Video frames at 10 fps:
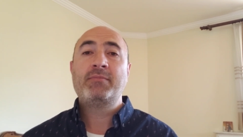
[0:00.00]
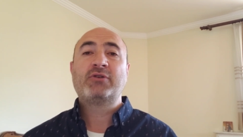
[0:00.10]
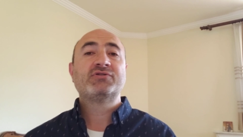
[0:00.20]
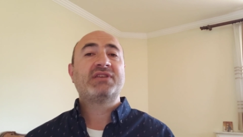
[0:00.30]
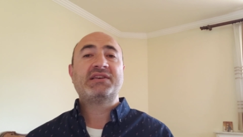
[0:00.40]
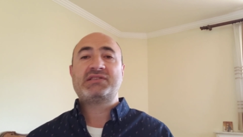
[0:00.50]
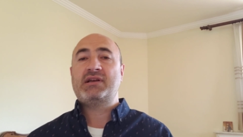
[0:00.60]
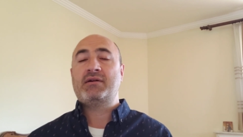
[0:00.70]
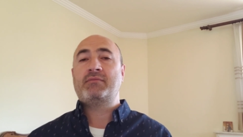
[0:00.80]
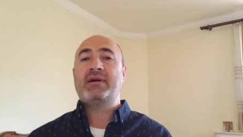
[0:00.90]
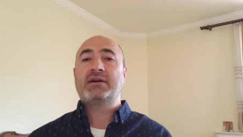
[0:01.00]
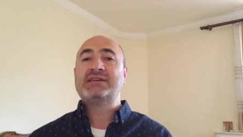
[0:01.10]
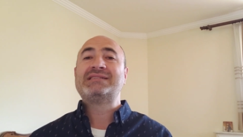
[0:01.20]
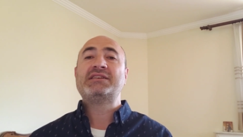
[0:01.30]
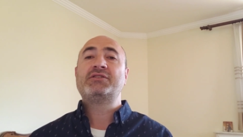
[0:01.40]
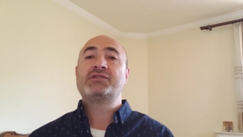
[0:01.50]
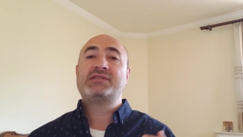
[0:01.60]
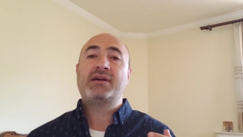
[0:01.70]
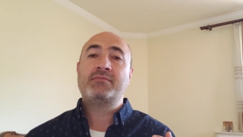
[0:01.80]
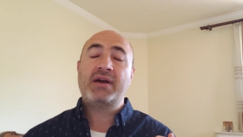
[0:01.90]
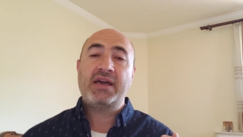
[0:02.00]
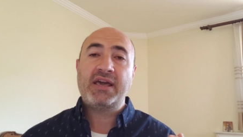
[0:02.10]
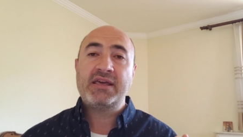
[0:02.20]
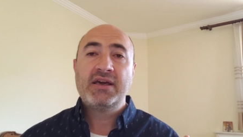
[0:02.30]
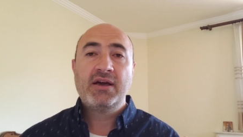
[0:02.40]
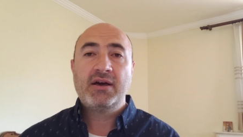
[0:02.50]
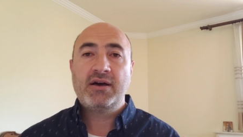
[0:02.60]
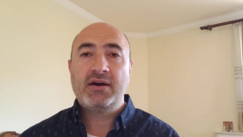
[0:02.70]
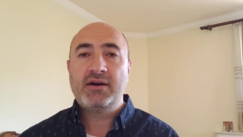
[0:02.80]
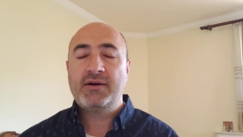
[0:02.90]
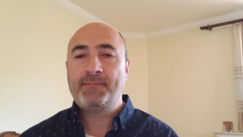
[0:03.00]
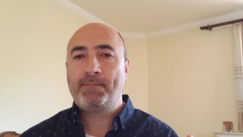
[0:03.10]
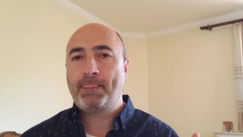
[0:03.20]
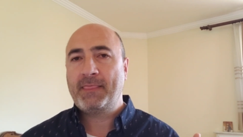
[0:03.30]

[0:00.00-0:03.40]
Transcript: because Tesla considers them a um,